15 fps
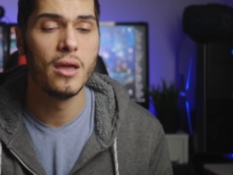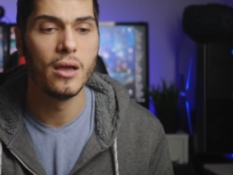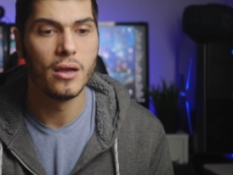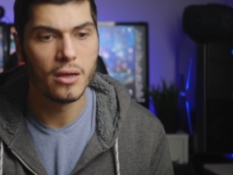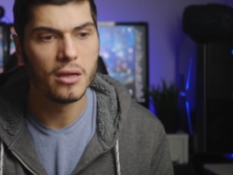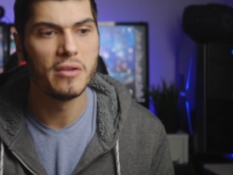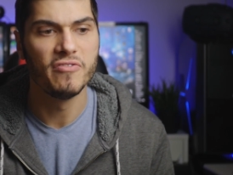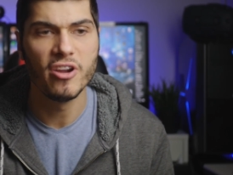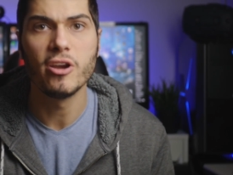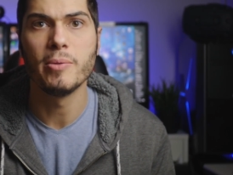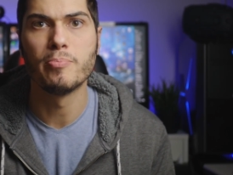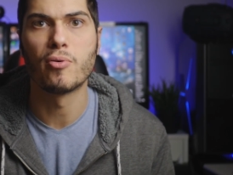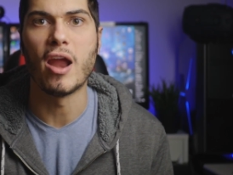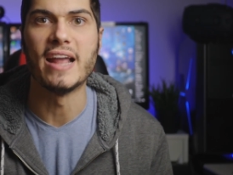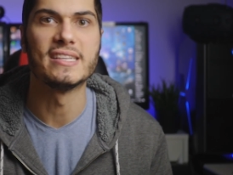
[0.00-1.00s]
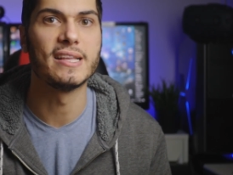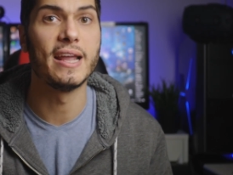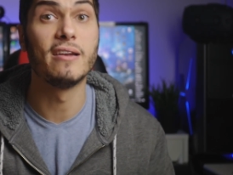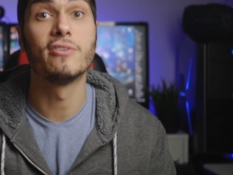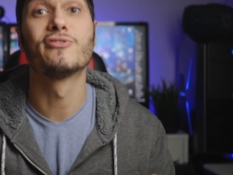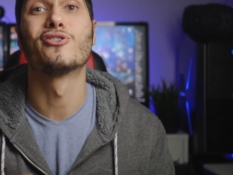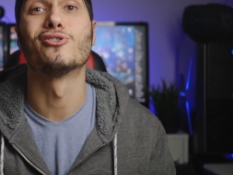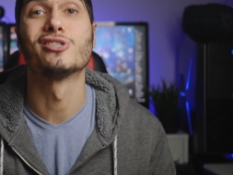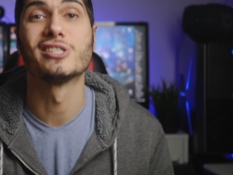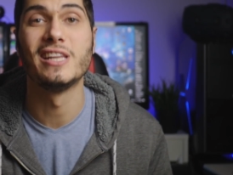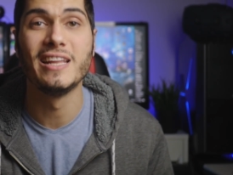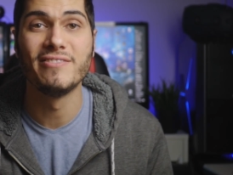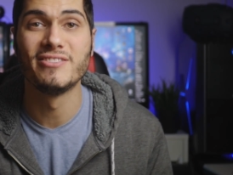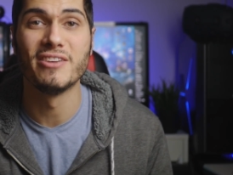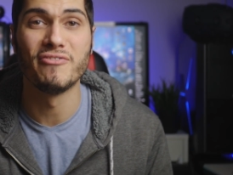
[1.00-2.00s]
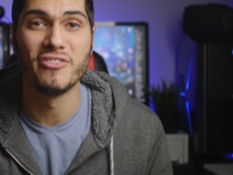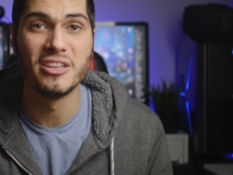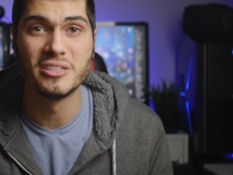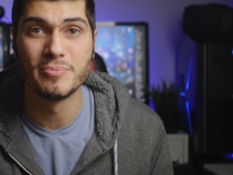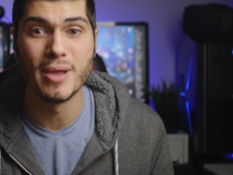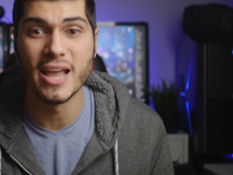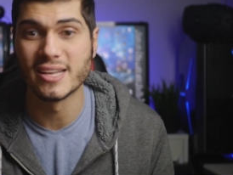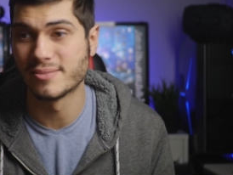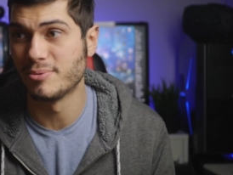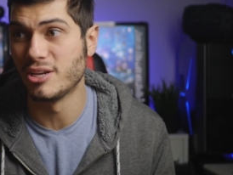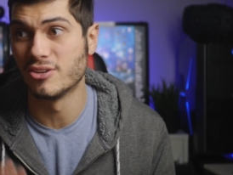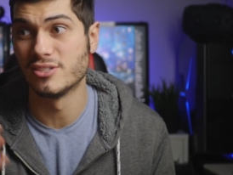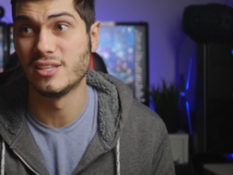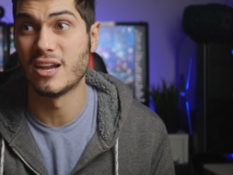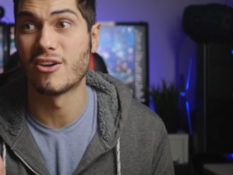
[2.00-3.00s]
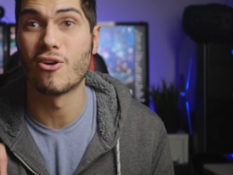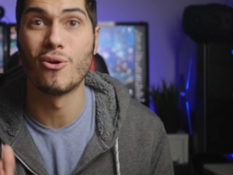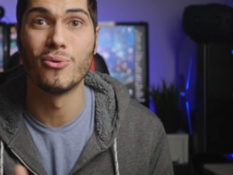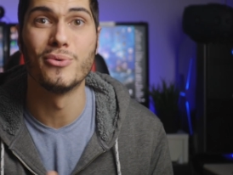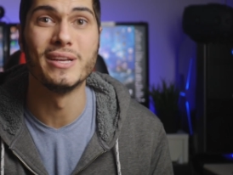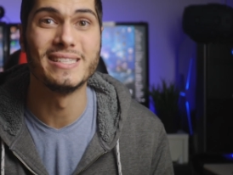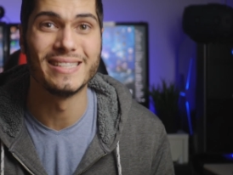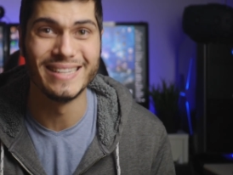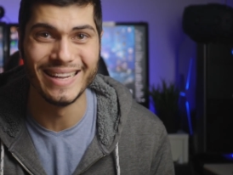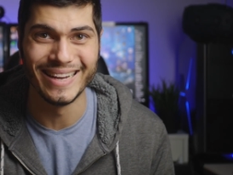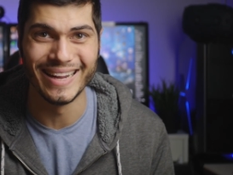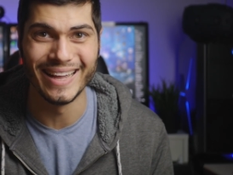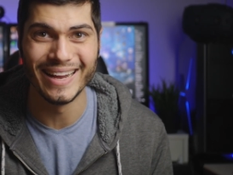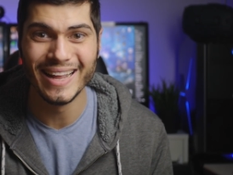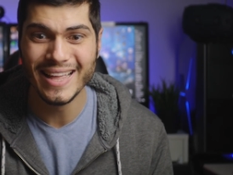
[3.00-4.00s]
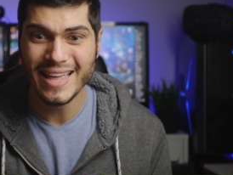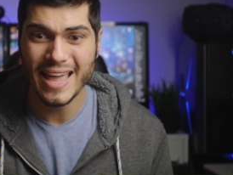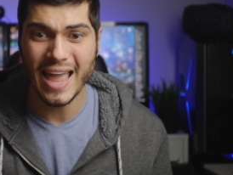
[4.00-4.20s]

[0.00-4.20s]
very impressed. And of course, leave the feedbacks because they're always needed.